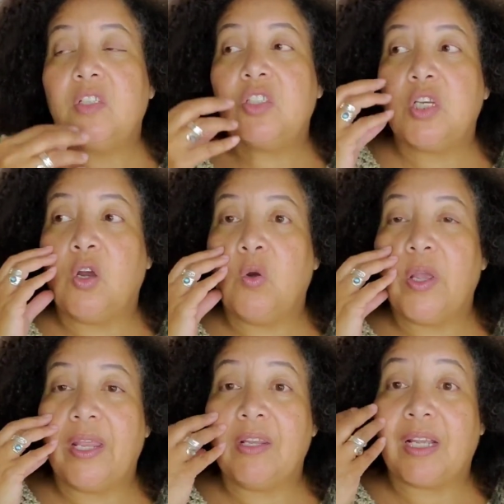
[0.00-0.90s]
So,
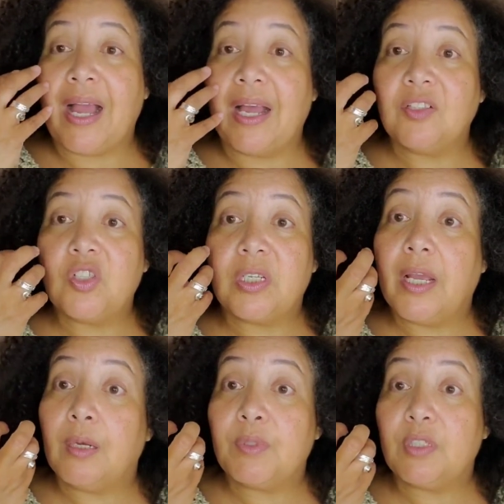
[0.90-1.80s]
and the collagen
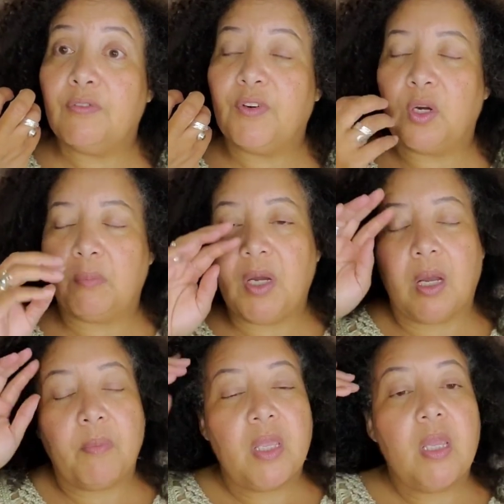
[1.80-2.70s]
helps to firm
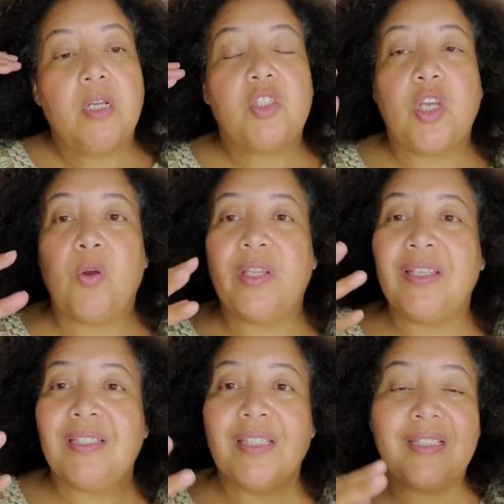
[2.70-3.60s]
up. So
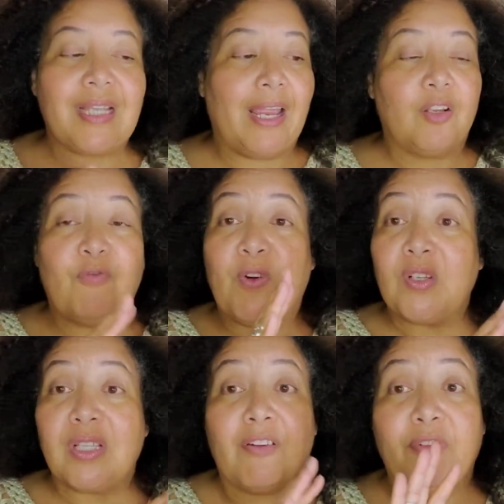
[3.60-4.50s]
this is like,
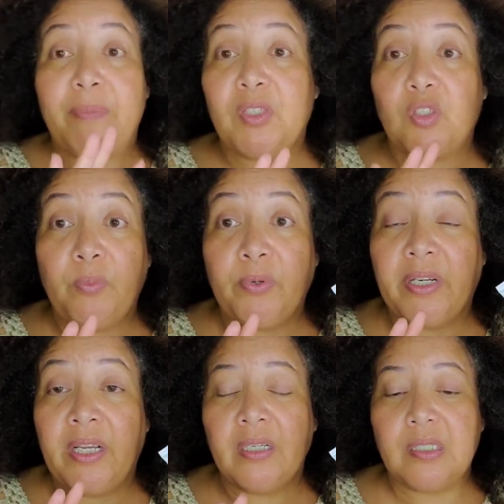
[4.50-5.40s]
first off, Freeman's super
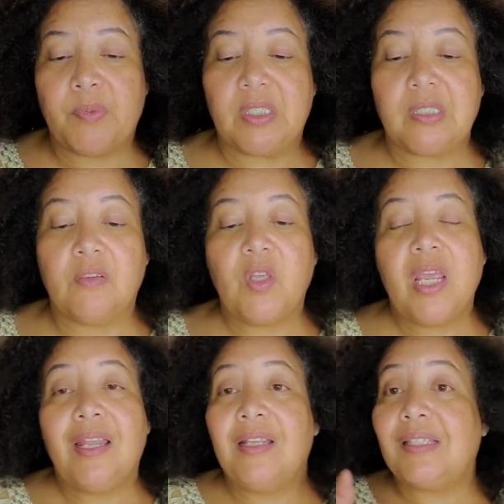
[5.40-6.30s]
inexpensive.
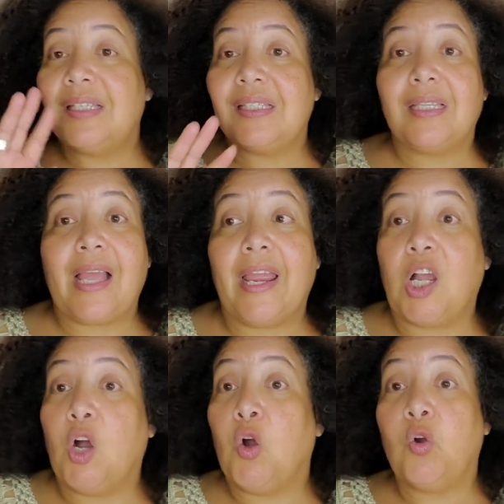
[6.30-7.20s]
This isn't
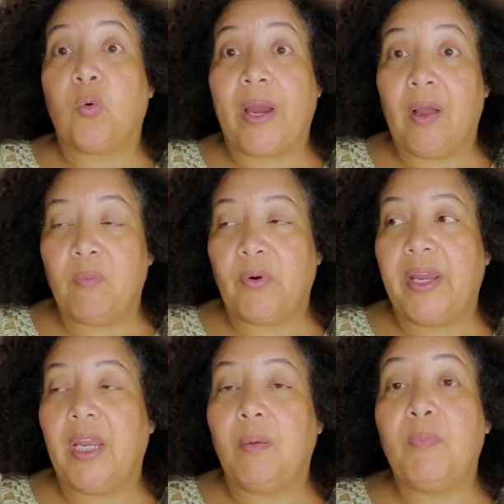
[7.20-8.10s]
like, oh,
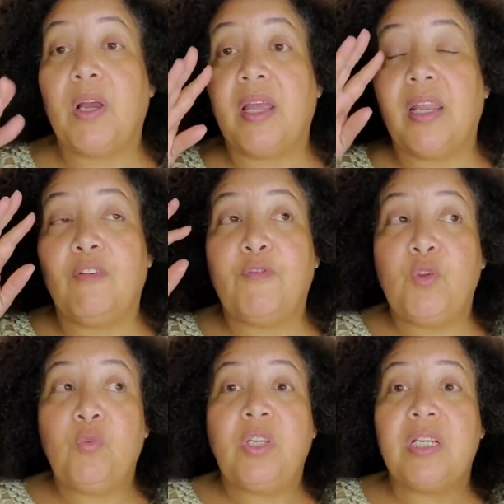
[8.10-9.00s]
groundbreaking, but if
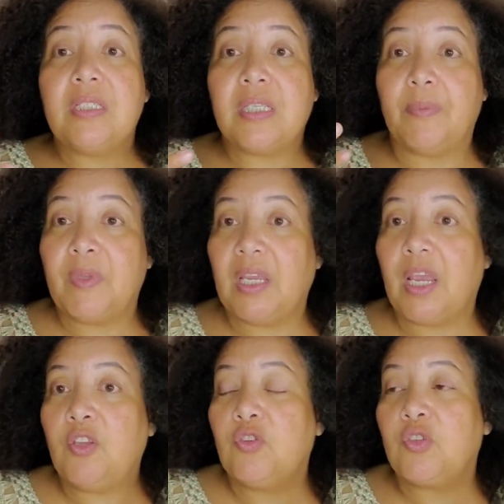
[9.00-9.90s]
you need something
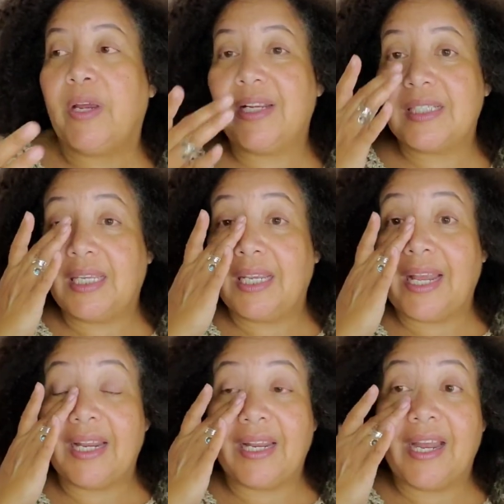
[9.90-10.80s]
and you're trying to get
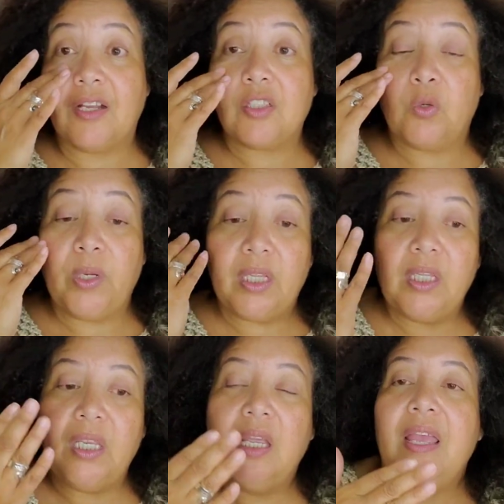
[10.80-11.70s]
out of the house
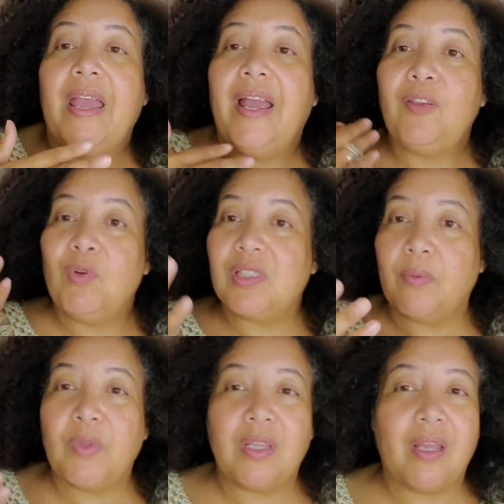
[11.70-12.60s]
quickly and you want
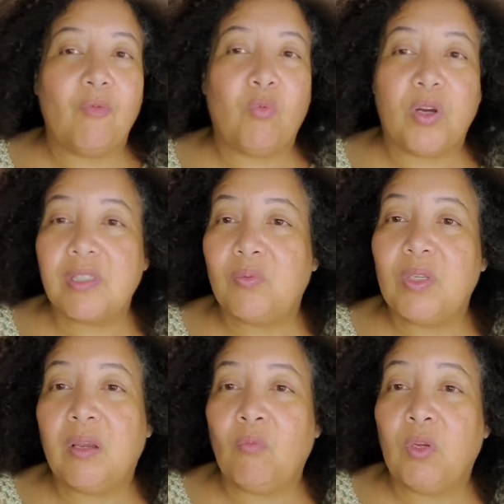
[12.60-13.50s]
something that works
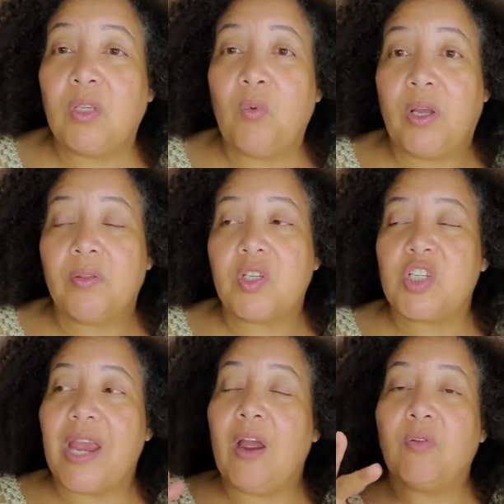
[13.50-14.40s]
really well in the
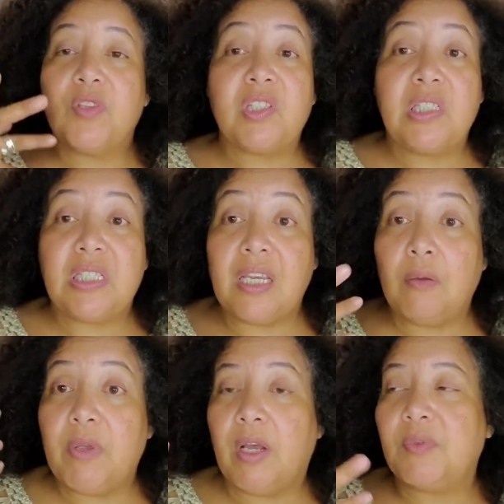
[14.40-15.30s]
shower, the
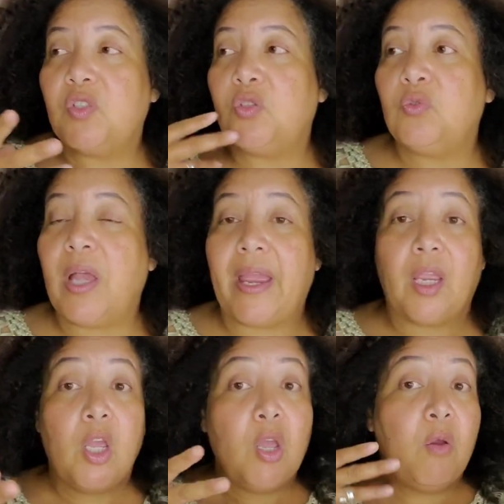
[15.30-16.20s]
steam helps to, like,